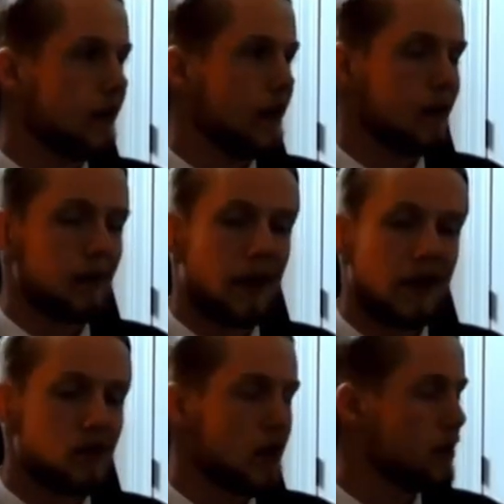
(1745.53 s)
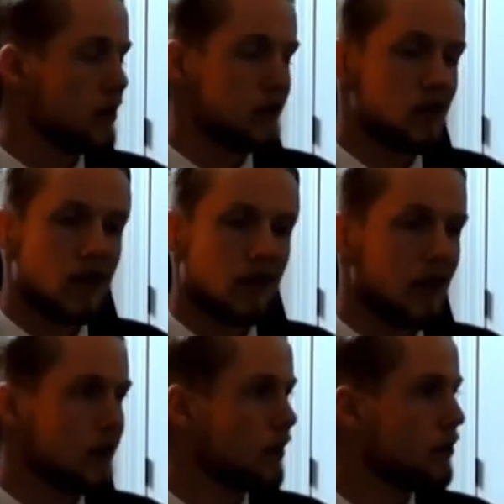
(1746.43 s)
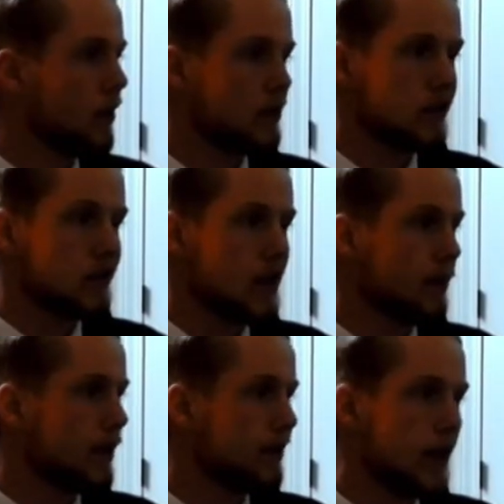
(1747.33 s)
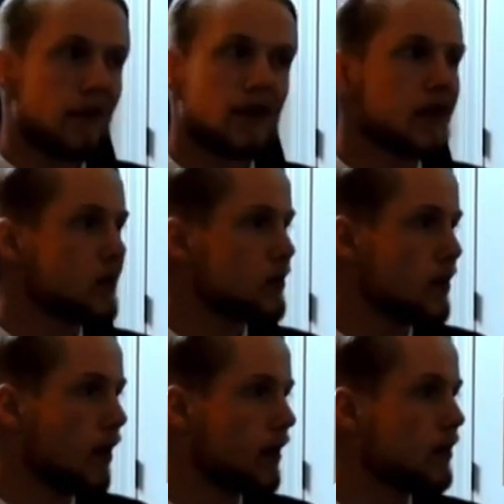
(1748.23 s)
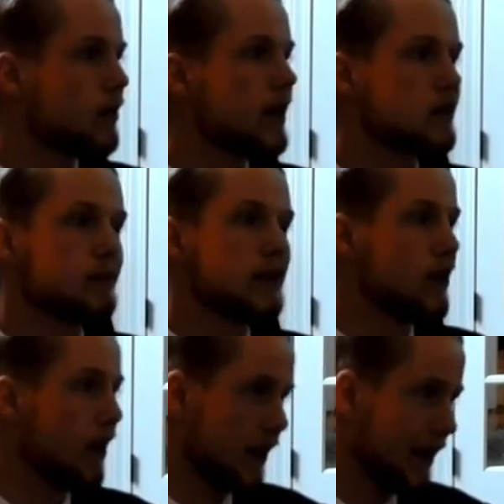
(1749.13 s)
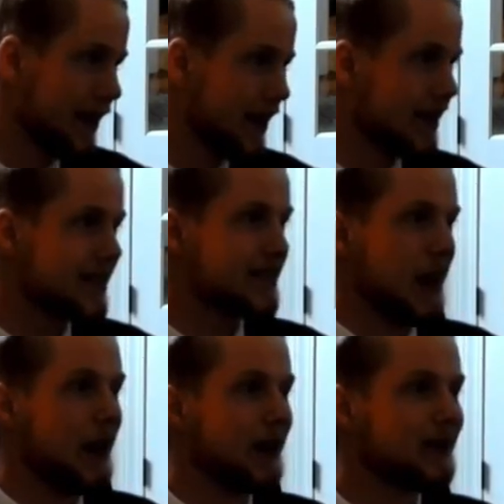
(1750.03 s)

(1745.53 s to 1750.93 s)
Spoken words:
Oh, my jaw would have just hit the floor just then. Would have never guessed the Darkened Quest to be dark. So.